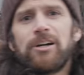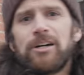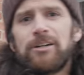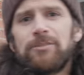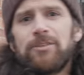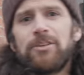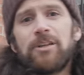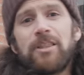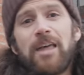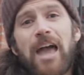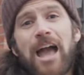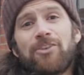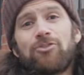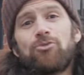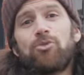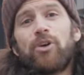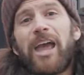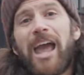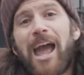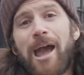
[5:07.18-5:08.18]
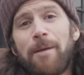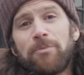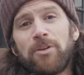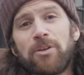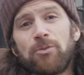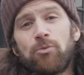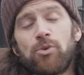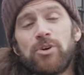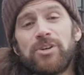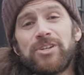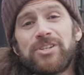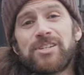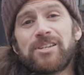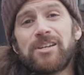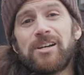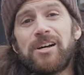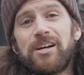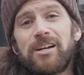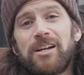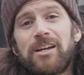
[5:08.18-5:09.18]
Uh, the, the, actual captain was
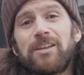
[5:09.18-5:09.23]
uh,